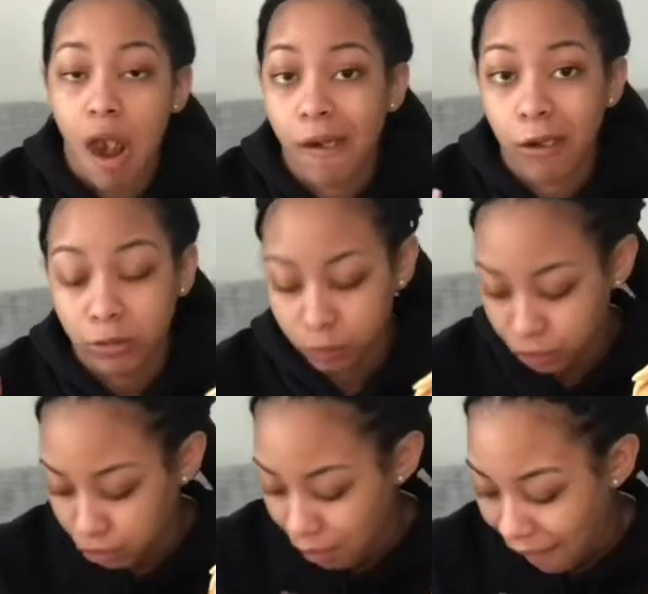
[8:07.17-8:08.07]
Which is
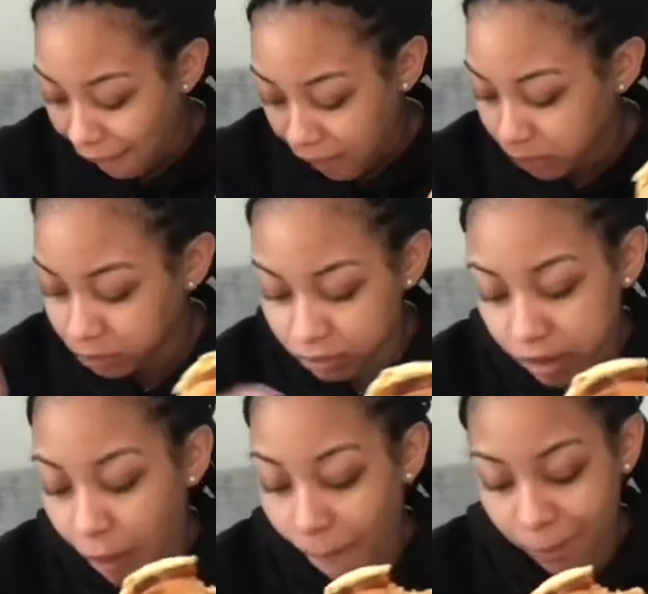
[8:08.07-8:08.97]
why,
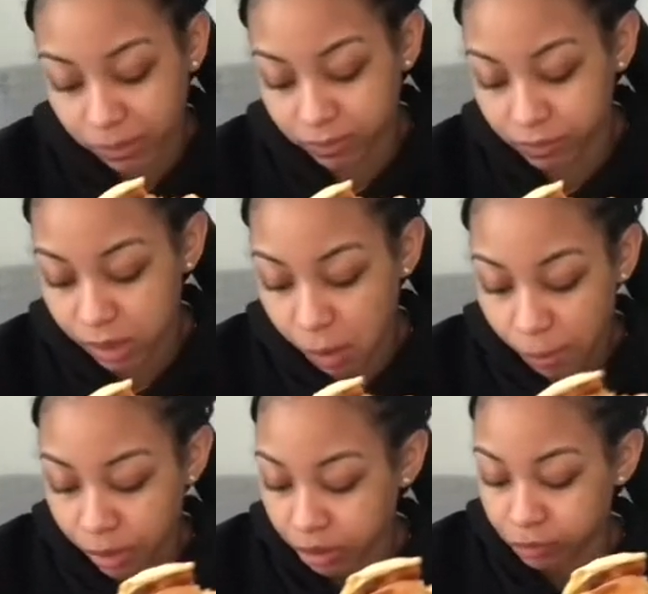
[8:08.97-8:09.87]

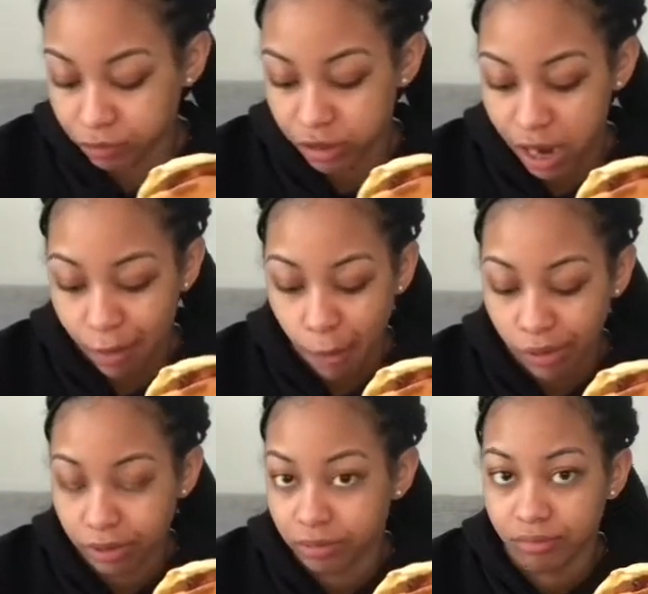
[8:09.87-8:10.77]
part of the reason I don't want
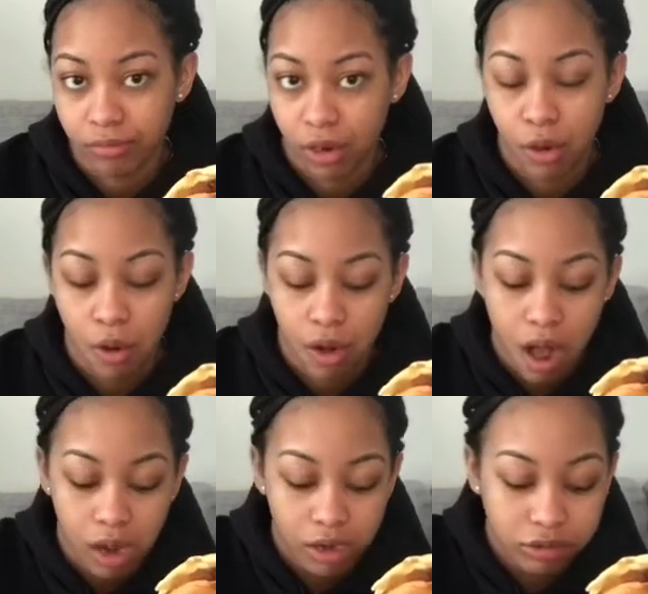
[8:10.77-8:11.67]
to go to
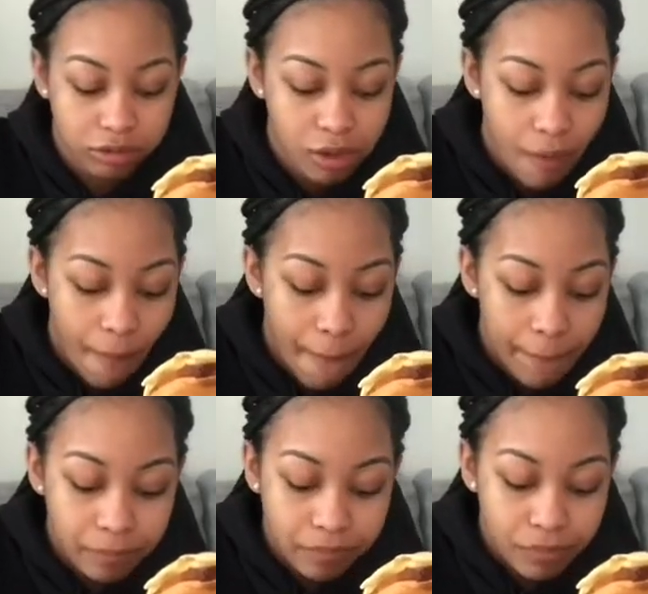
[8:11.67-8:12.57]
college.
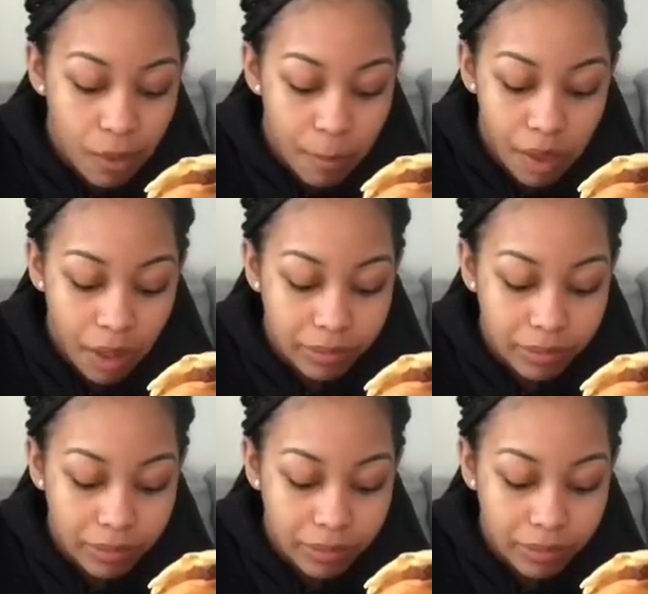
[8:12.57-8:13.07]
But